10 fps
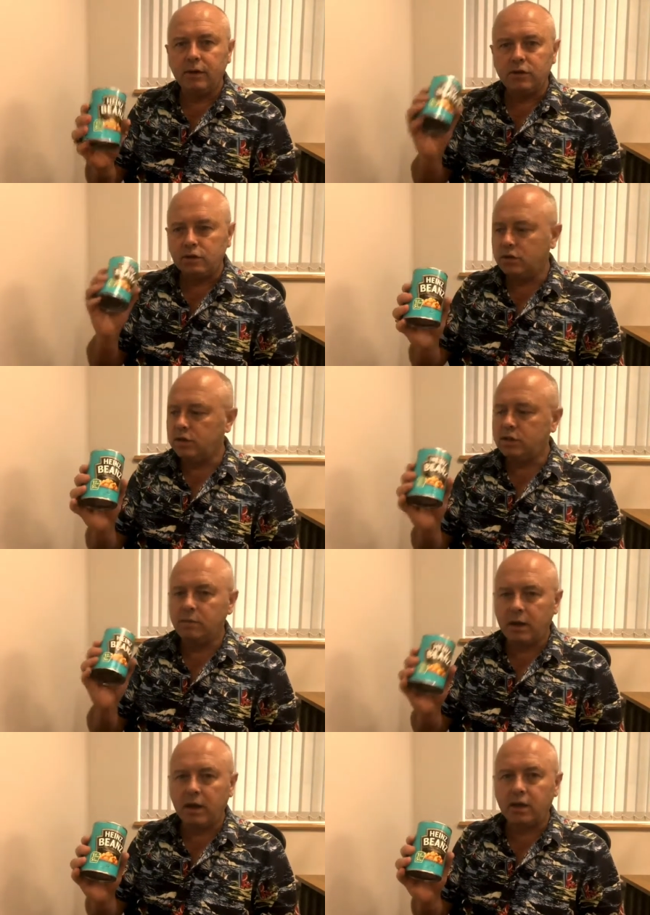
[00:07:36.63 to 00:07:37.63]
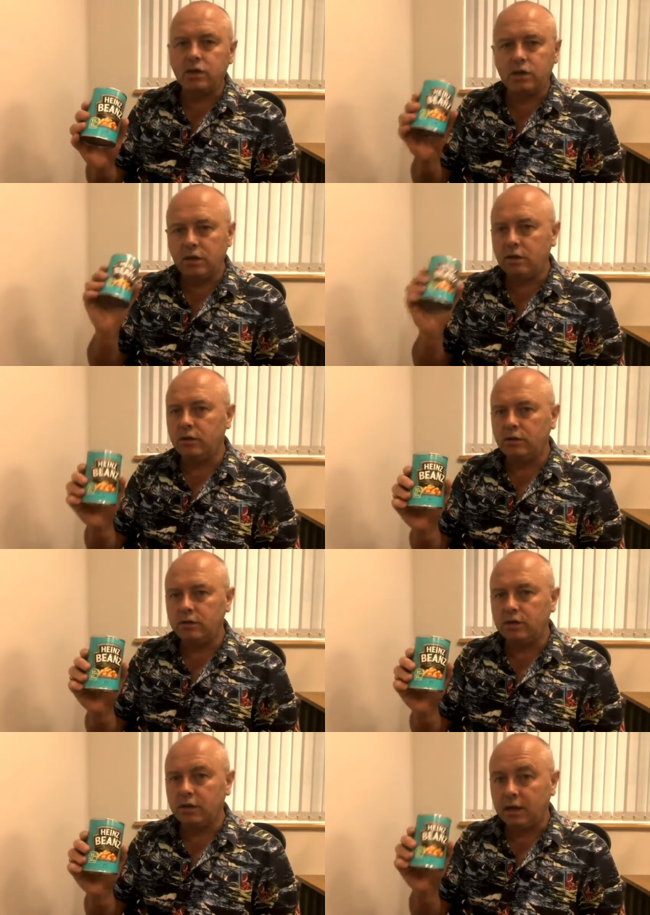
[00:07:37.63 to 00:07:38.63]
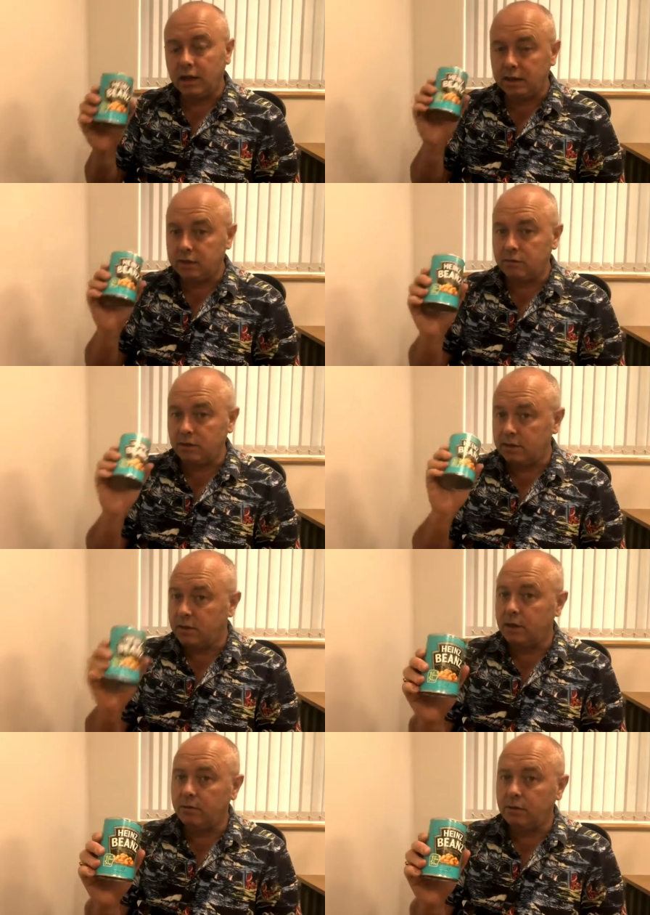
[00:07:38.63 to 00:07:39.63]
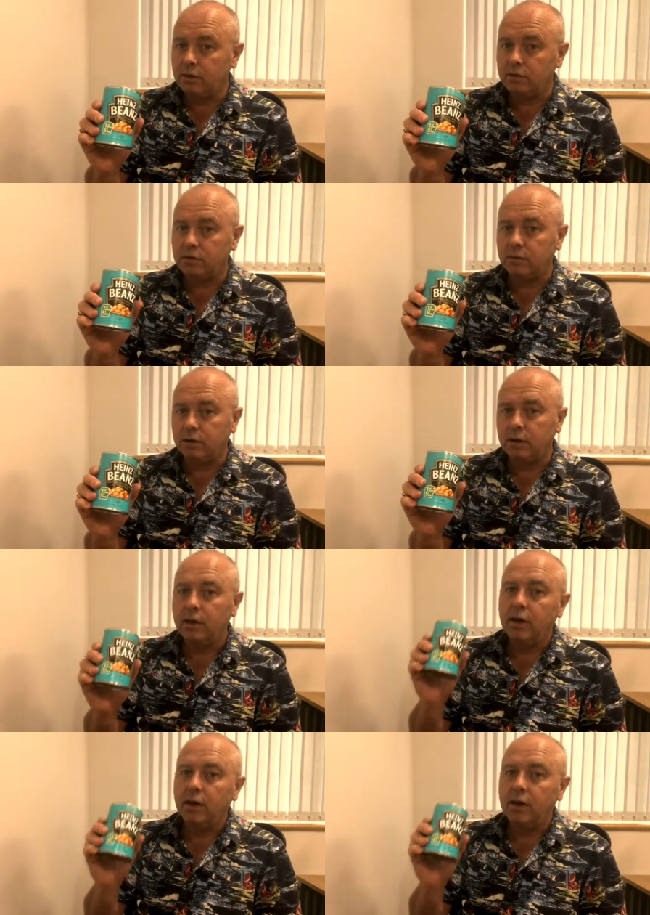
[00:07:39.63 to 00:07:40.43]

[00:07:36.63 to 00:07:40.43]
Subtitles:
So she's smart, she knows that it has to resonate with the customer